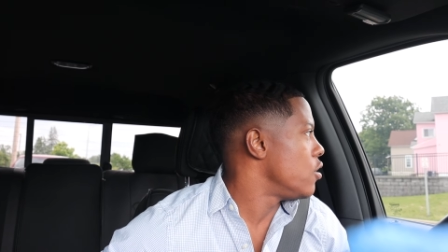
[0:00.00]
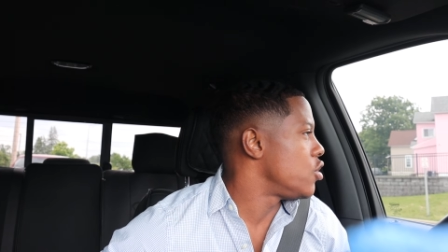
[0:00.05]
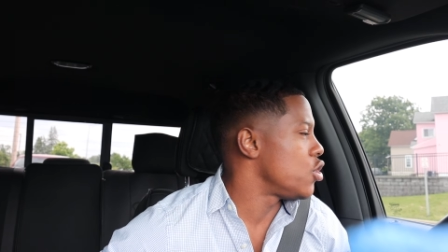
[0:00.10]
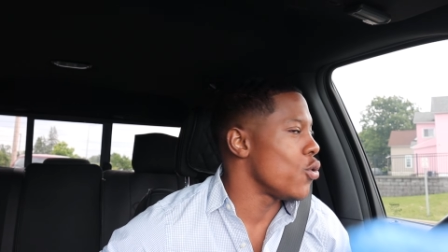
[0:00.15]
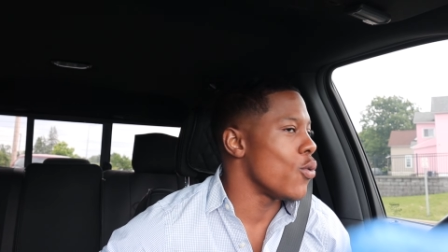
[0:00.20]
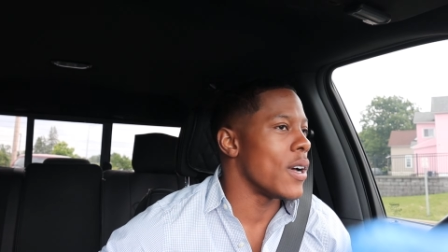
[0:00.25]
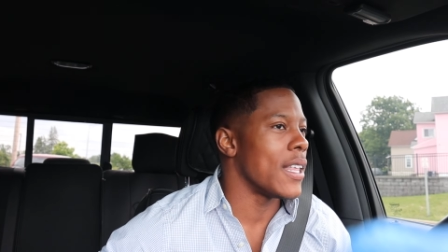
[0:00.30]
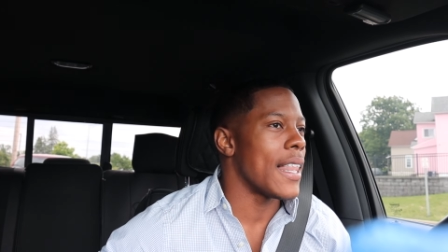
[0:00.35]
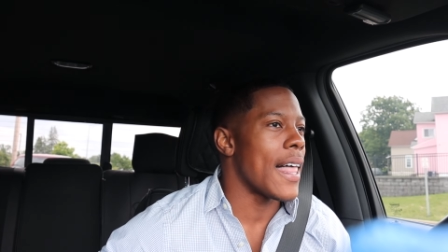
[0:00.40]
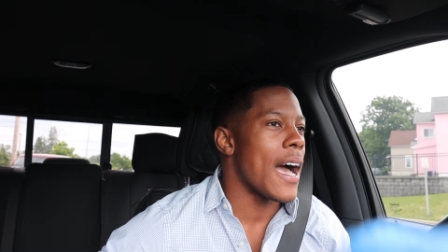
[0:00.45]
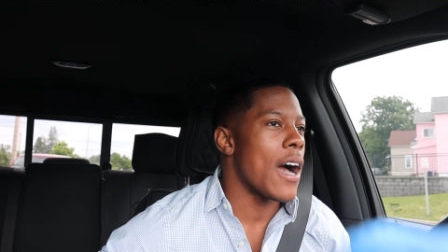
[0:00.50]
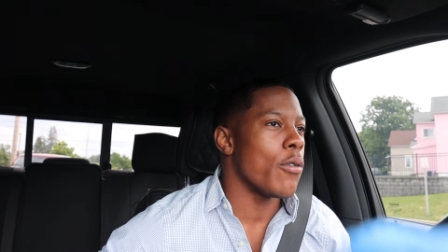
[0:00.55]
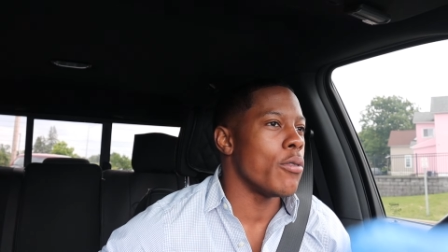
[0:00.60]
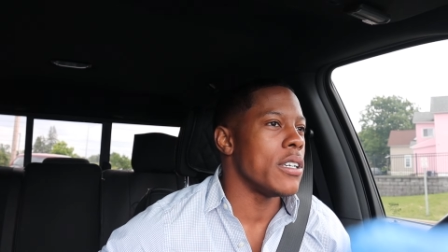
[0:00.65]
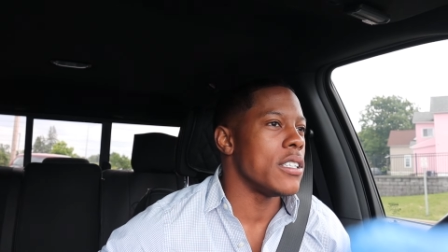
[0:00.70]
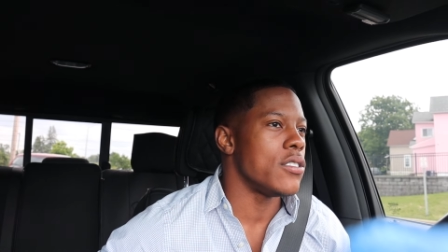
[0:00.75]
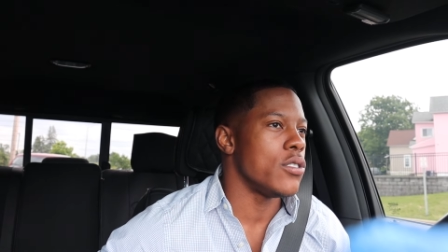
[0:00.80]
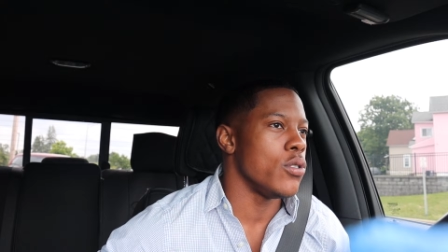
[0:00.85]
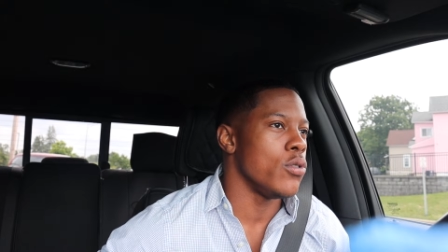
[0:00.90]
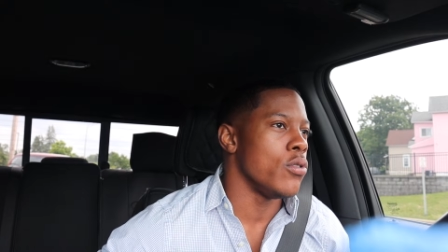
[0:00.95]
to allow
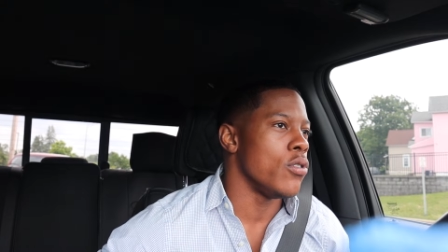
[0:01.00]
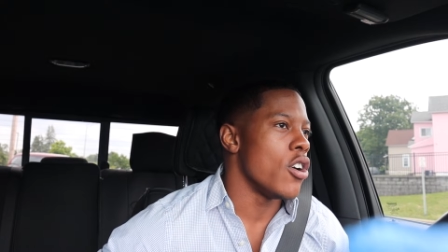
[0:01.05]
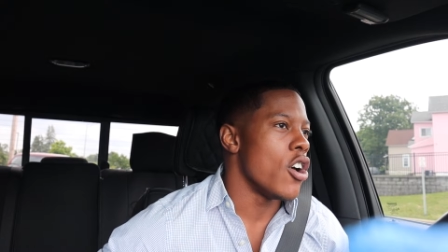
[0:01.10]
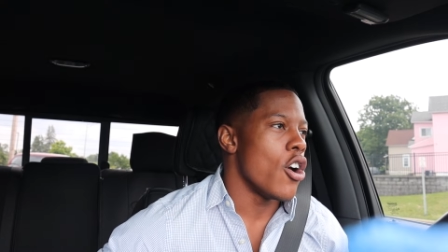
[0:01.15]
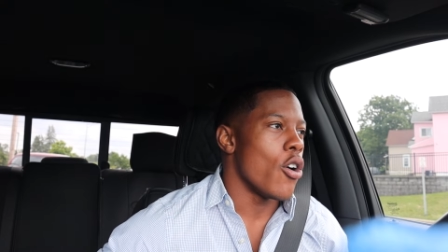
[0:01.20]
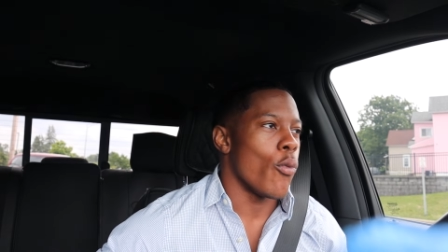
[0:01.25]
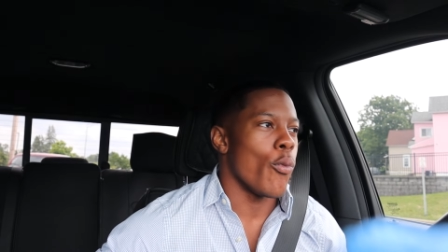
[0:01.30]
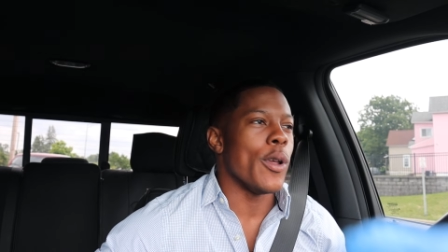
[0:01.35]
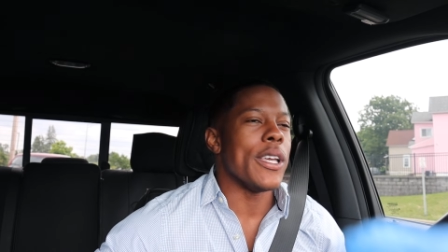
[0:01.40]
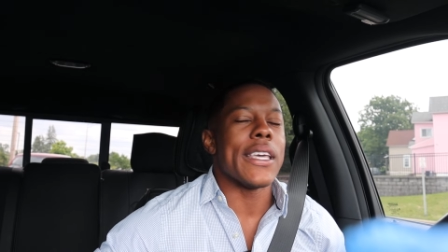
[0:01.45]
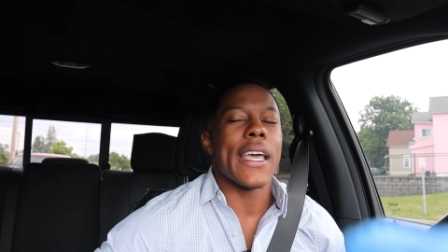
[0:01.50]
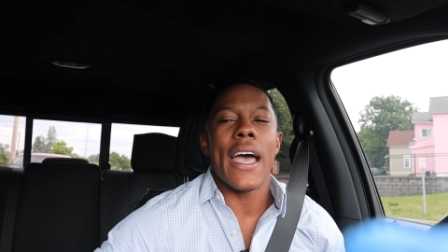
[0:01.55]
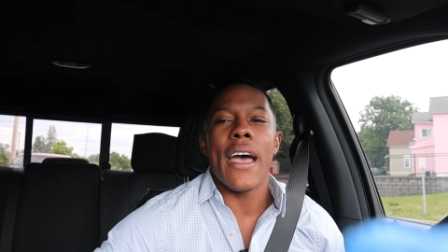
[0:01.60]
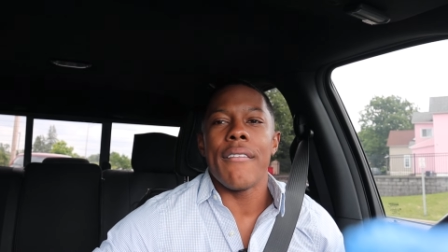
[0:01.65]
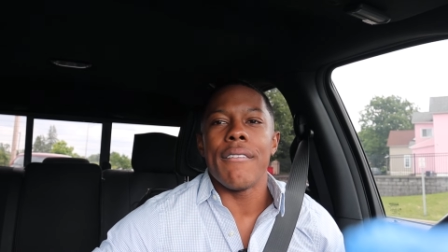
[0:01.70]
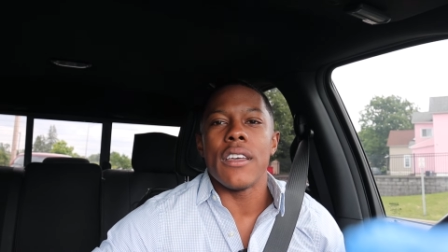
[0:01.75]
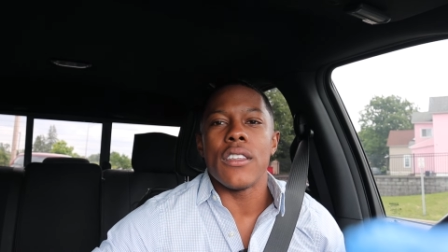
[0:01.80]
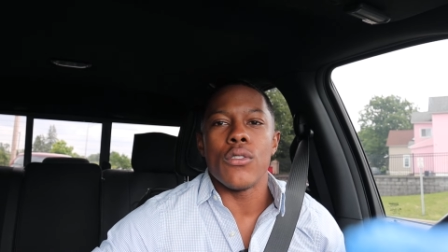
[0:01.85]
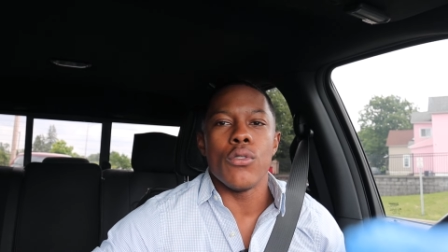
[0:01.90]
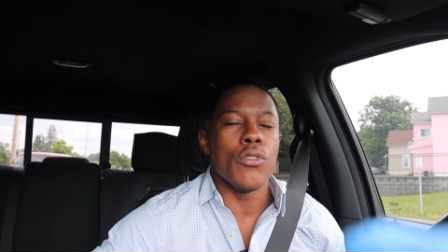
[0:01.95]
it to wreak
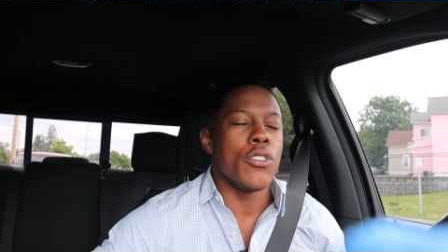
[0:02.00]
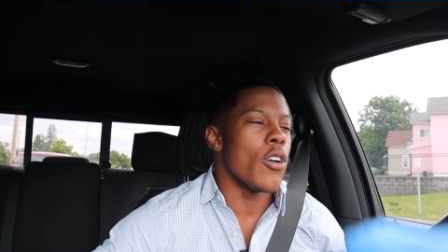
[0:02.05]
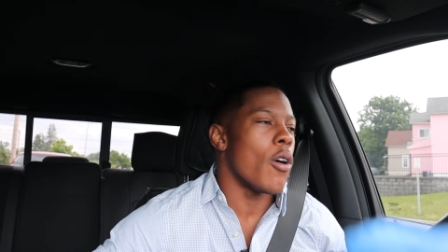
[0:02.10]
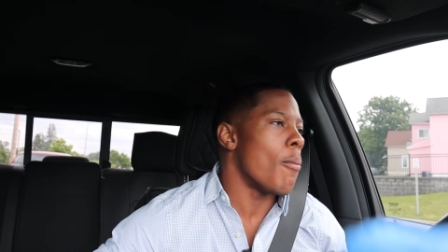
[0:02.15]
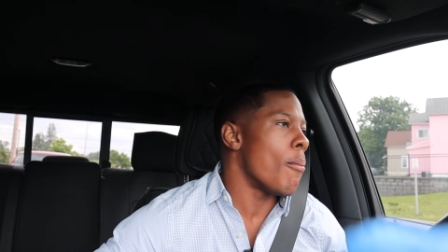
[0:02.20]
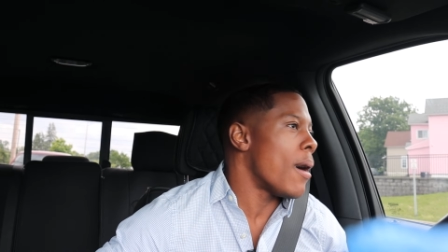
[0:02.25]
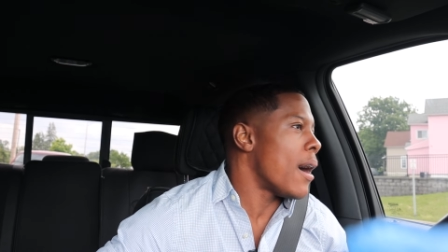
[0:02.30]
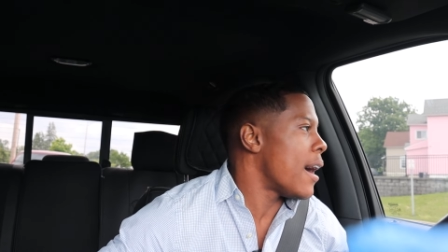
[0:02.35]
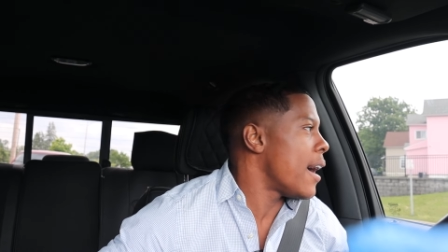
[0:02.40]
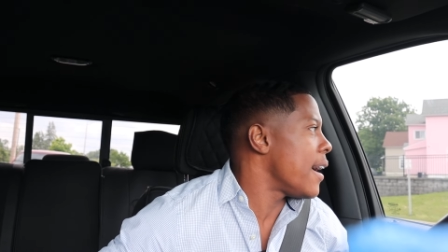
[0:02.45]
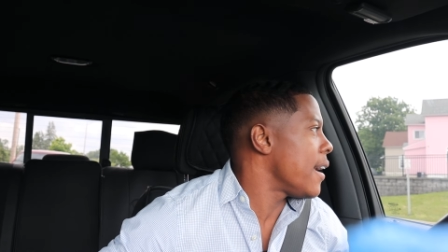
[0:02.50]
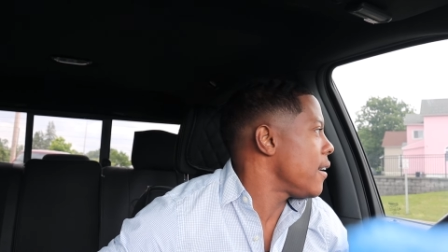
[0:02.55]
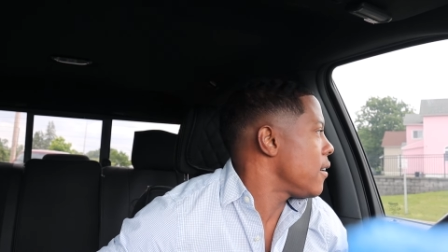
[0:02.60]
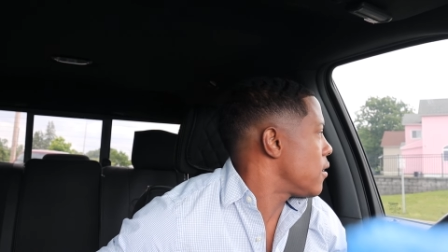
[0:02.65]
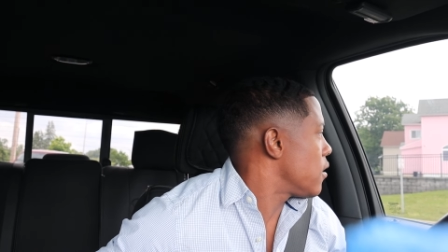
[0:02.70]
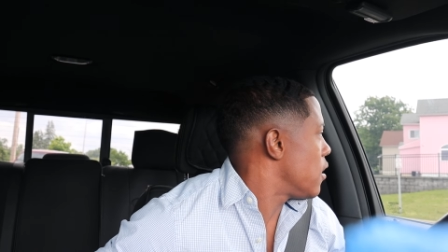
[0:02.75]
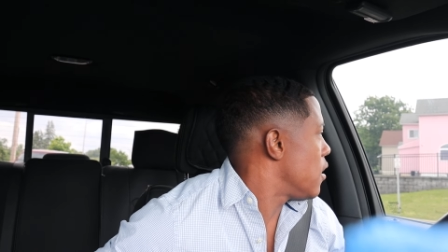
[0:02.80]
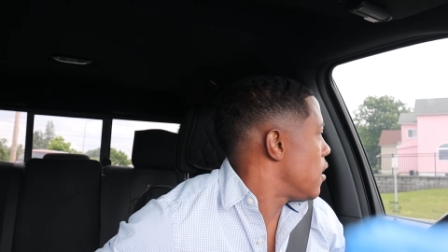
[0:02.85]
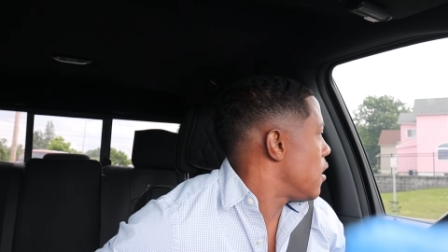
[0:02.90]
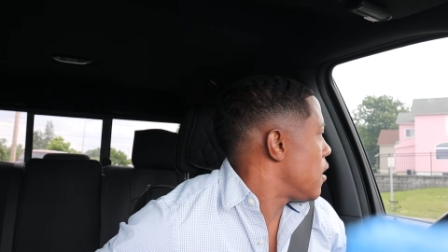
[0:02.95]
havoc through your mind,